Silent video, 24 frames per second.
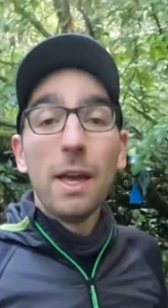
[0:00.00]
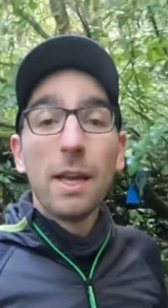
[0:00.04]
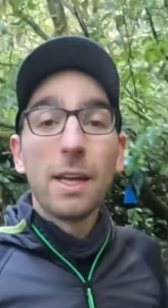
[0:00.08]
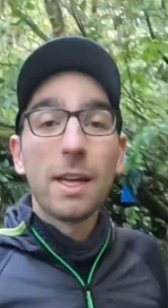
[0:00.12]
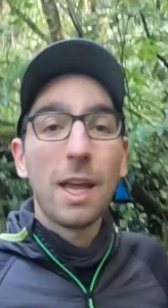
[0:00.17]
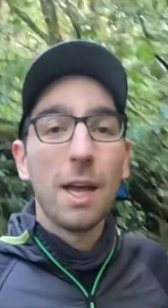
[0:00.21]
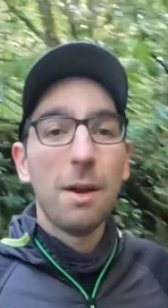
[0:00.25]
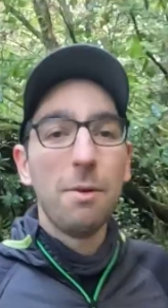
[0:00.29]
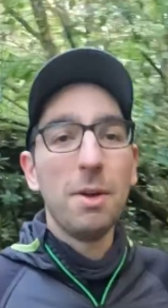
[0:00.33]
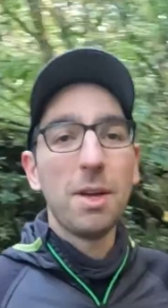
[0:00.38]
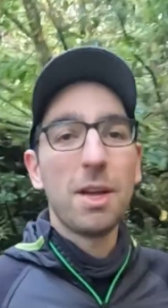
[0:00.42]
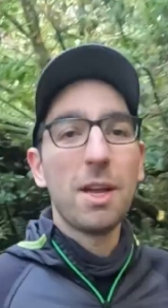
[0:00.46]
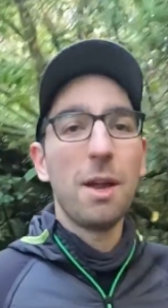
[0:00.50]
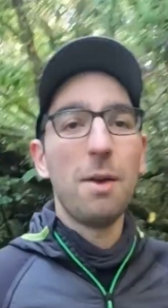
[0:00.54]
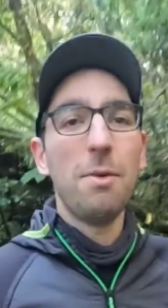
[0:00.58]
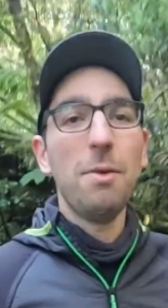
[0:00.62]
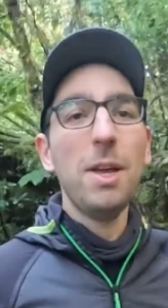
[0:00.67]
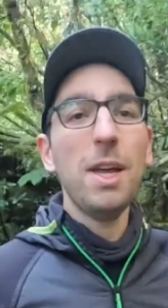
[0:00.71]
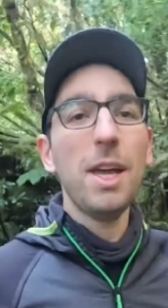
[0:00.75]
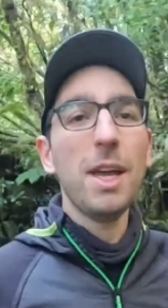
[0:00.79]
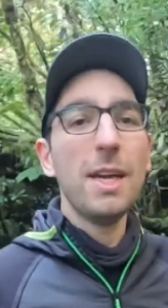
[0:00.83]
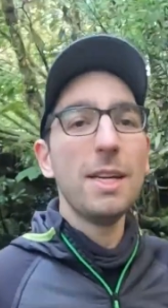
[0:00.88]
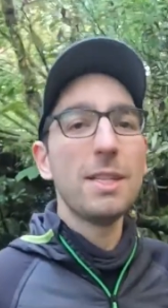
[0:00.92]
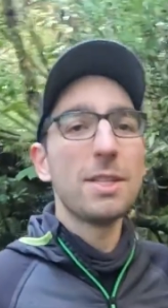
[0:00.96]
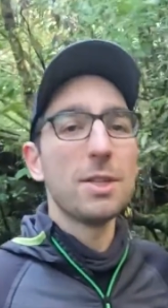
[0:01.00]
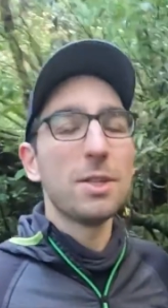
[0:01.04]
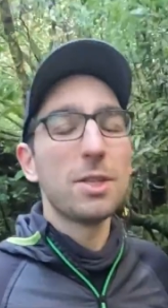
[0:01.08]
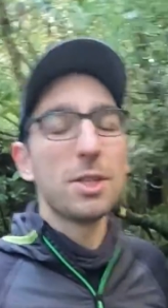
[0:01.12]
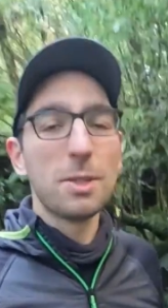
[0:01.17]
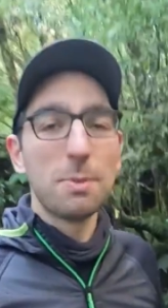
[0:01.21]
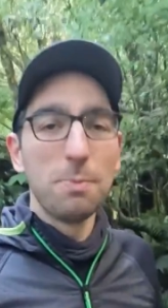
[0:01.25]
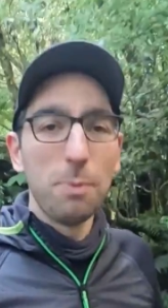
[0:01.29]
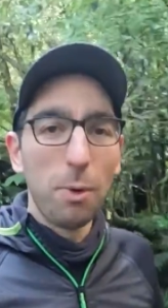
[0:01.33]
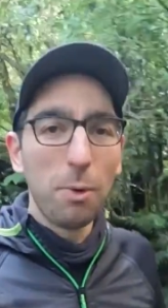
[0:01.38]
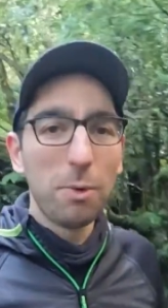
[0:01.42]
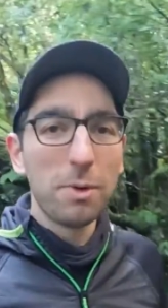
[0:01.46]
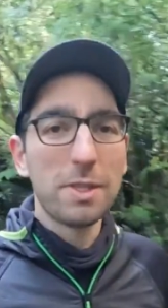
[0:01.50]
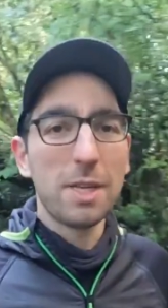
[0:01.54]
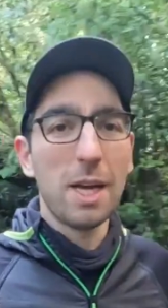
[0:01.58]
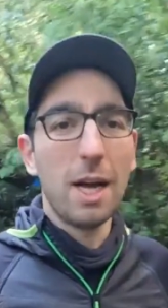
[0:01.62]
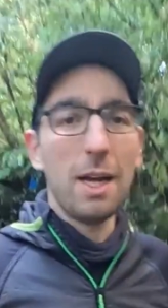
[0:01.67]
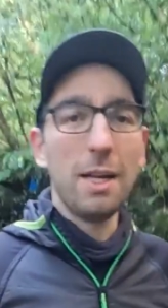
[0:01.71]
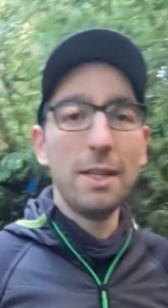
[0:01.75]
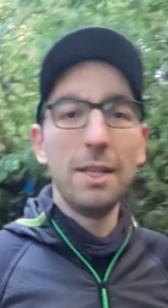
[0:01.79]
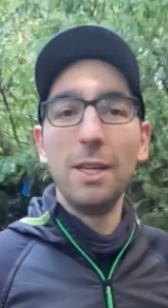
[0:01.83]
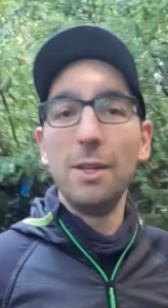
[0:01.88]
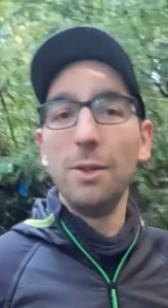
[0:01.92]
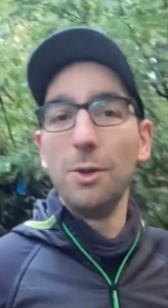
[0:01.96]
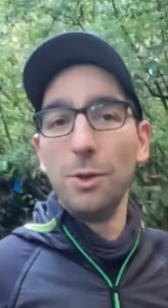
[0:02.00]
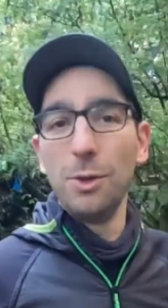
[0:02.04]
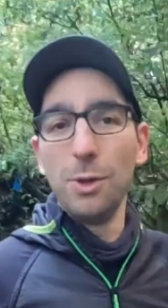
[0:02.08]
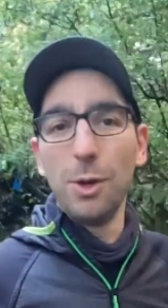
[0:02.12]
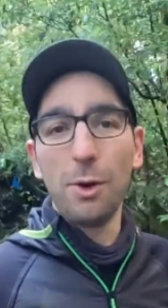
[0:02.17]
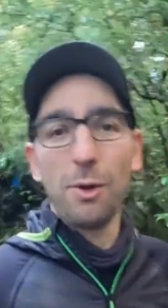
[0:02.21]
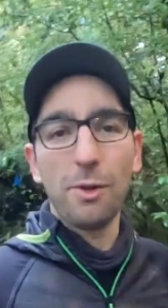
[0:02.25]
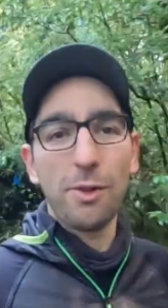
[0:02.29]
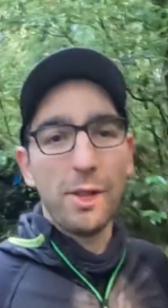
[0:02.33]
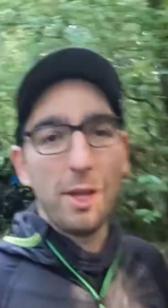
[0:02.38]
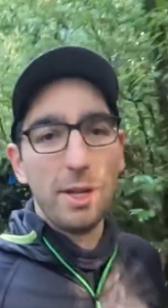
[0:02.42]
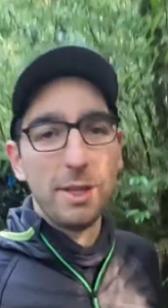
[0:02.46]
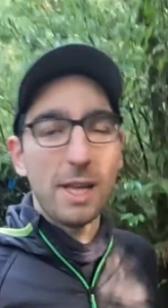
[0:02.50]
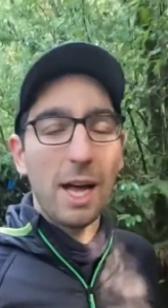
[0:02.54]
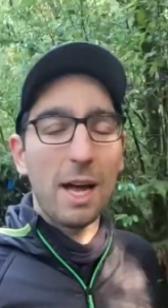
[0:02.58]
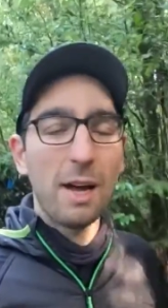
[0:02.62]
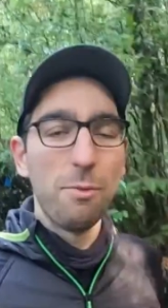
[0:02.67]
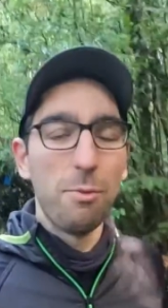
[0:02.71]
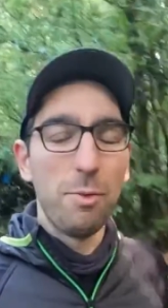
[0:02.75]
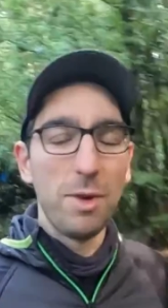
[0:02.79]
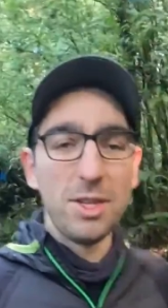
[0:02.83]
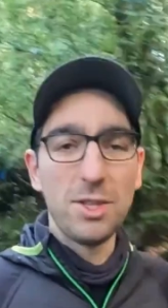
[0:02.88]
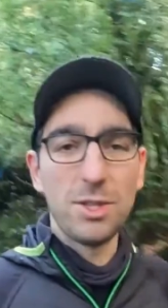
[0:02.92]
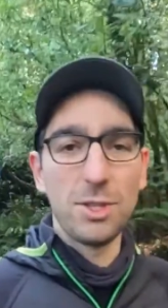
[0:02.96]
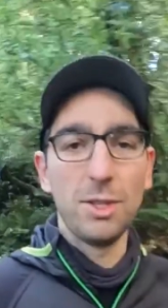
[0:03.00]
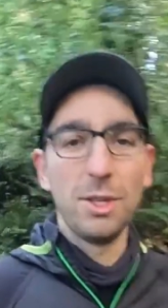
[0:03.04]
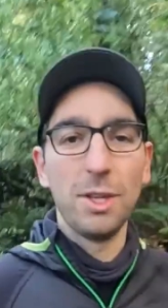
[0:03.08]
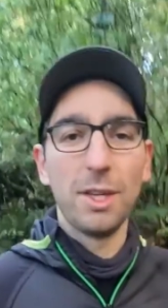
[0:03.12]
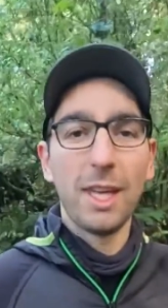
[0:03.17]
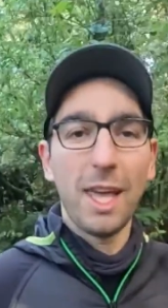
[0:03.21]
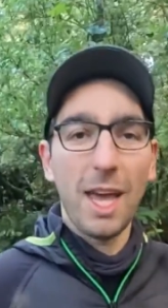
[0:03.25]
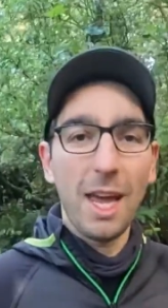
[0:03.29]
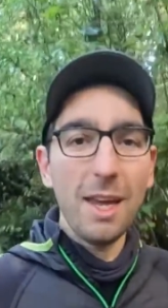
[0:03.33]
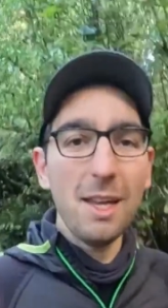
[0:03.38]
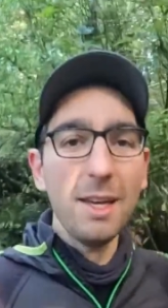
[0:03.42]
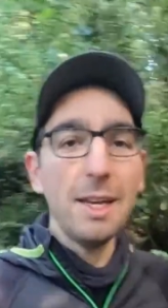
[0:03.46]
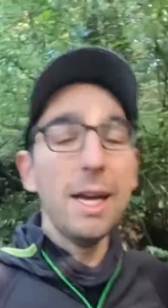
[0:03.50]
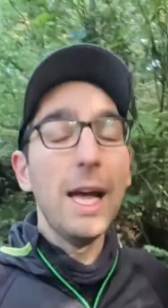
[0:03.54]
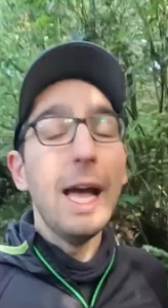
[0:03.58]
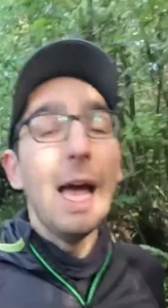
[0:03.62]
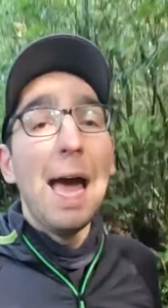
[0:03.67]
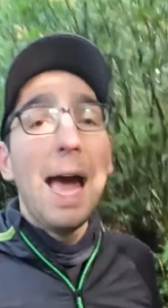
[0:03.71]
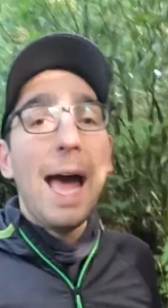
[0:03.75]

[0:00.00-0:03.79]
Kerikeri is a small town in the Northland region again,